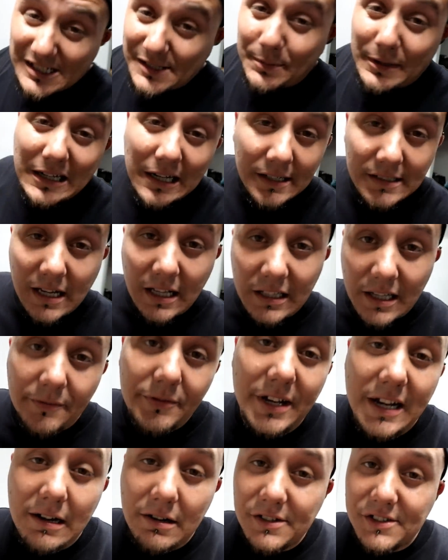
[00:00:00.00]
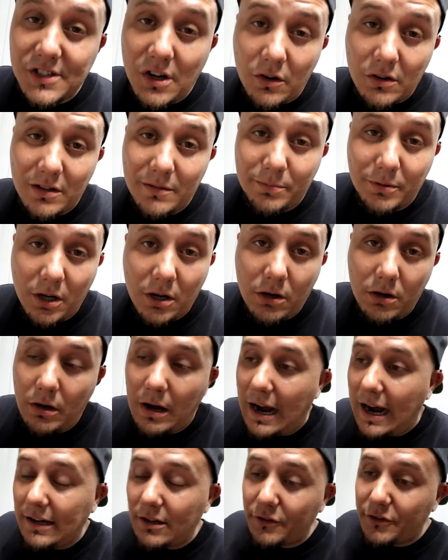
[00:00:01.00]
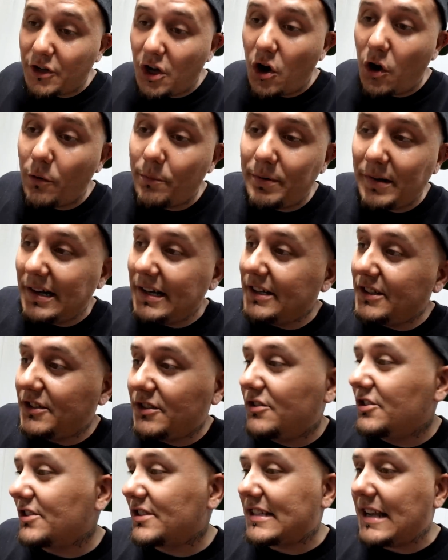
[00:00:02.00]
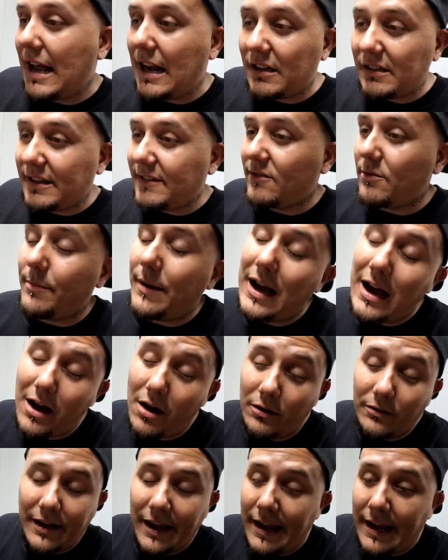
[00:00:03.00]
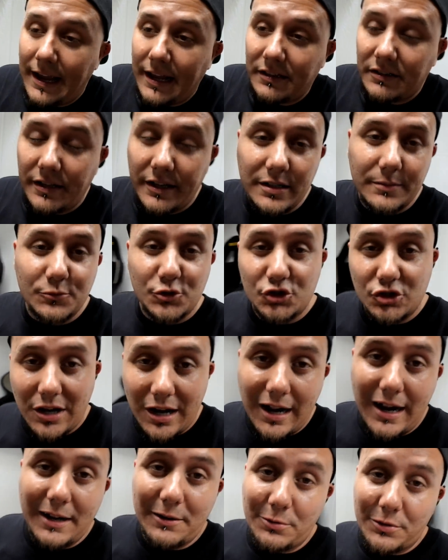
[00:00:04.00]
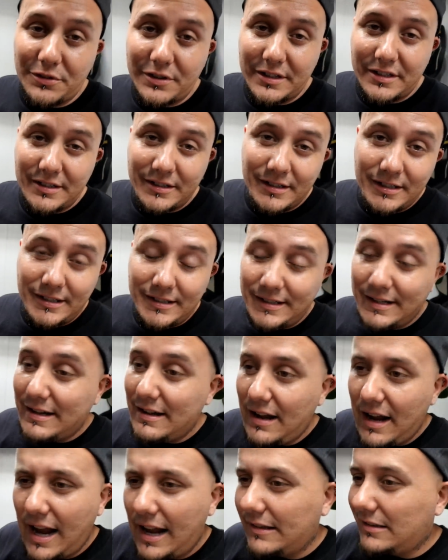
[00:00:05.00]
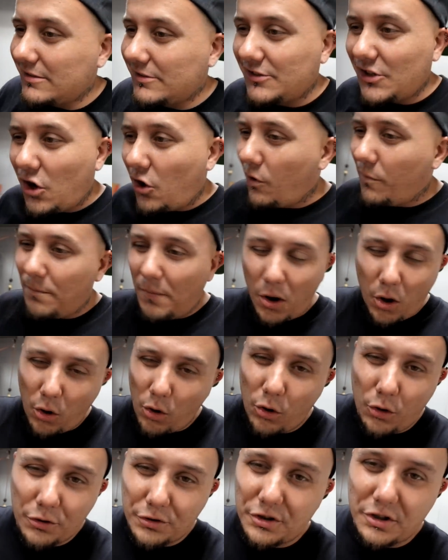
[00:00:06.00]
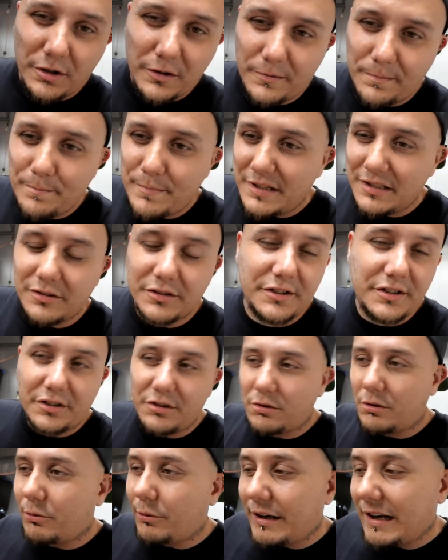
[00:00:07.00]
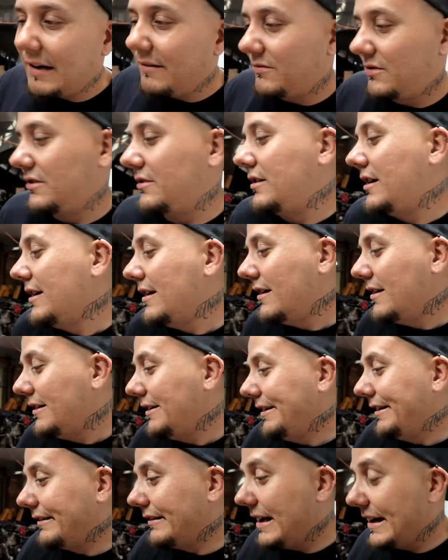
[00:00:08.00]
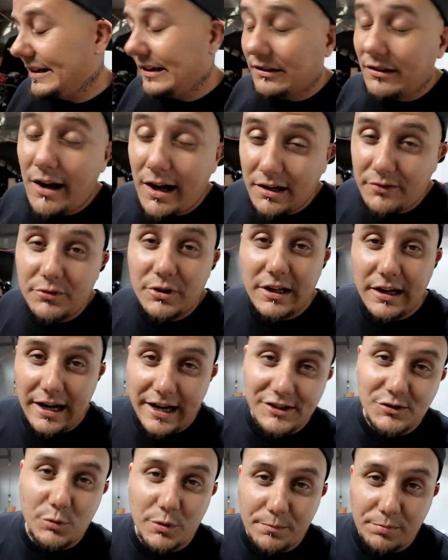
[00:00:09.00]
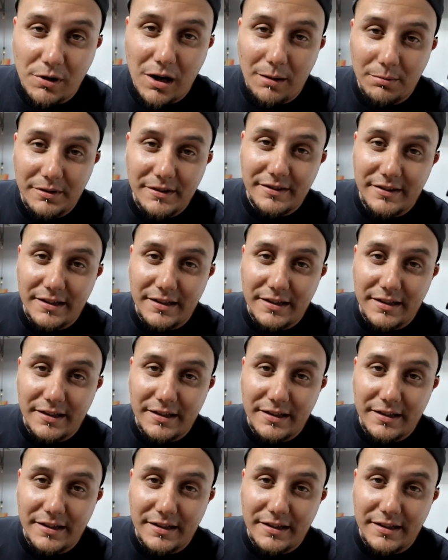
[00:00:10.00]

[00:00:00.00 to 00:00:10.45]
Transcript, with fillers: it's because I live in Arizona, bro. I don't know, but you just gotta leave them out and let them dry really good. And there's no mold or mildew or whatever like a lot of you guys would probably